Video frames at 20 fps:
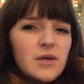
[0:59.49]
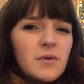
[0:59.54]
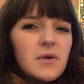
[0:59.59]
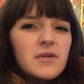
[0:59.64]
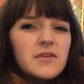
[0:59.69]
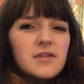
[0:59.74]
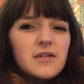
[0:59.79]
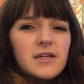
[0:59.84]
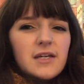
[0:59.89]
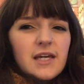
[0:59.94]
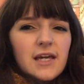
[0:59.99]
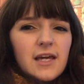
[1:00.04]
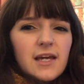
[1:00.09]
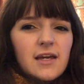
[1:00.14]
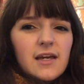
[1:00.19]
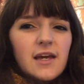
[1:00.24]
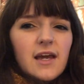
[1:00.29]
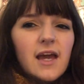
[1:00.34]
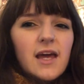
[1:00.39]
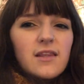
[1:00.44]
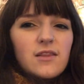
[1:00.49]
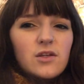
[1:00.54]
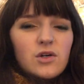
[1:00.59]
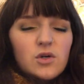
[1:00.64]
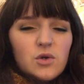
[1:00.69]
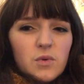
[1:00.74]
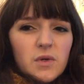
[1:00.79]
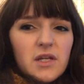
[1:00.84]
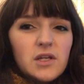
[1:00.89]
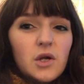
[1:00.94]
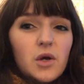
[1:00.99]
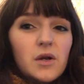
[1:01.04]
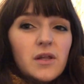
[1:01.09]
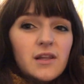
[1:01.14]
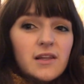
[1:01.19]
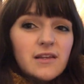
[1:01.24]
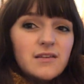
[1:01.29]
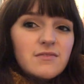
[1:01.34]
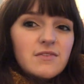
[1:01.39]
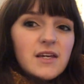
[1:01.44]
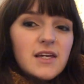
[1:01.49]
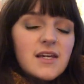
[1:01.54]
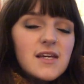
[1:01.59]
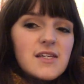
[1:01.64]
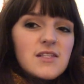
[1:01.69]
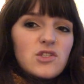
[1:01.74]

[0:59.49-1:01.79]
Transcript: where the king and the queen are living.